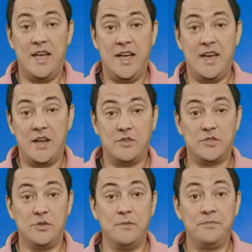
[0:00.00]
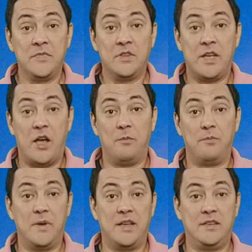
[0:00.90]
and also
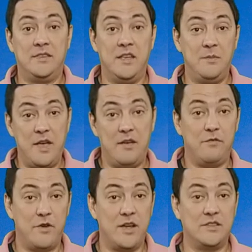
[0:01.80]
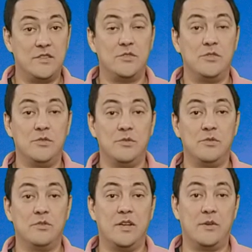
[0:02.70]
help my DBA friends
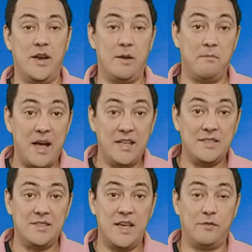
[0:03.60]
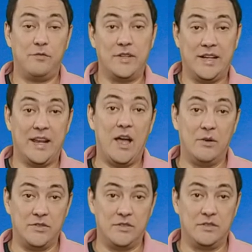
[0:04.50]
to create a mindset for the
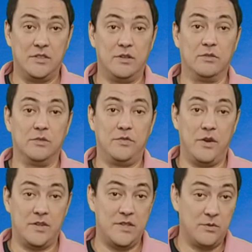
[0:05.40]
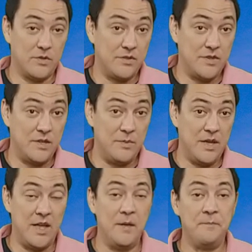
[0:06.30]
cloud. You know, if you are a SQL Server
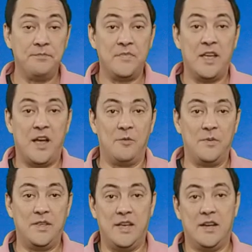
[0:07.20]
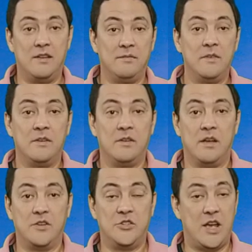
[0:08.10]
DBA, I will be there
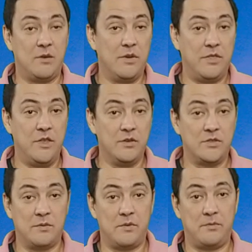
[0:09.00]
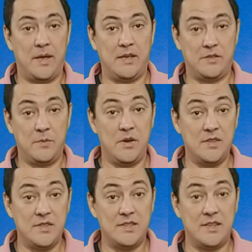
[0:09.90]
sharing with you some of my
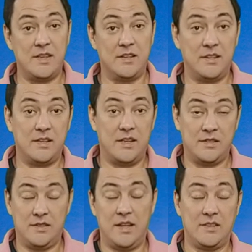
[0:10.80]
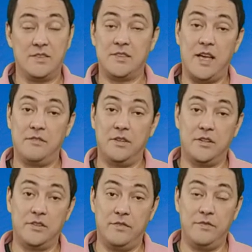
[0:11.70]
experiences and learn and lessons I have
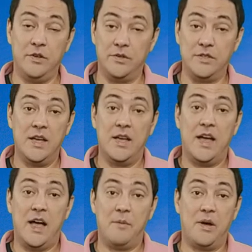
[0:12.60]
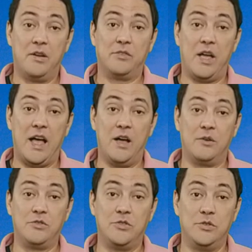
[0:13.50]
learned in the field about
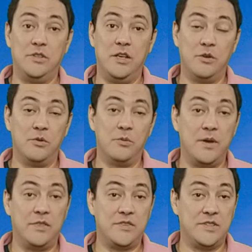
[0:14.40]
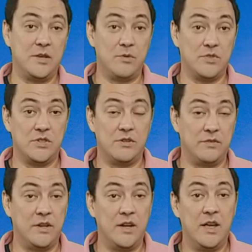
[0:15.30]
how to deal with SQL
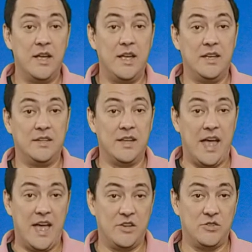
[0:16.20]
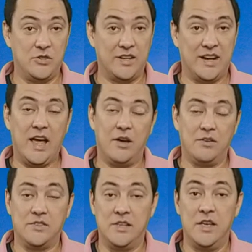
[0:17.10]
Server in Azure
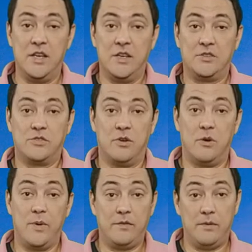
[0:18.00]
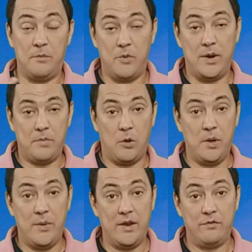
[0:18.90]
cloud. So I'll
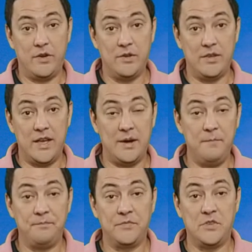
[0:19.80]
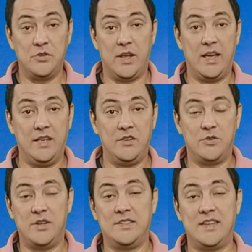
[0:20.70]
be waiting for you there, July
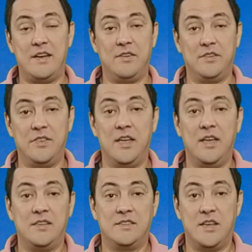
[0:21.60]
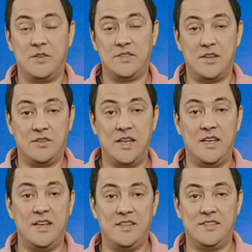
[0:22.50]
27th. SQL
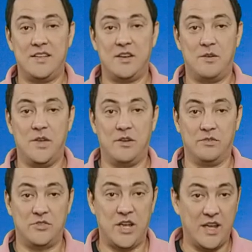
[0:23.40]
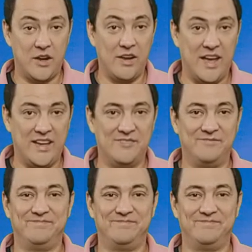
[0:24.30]
Saturday in Sacramento. Check it online.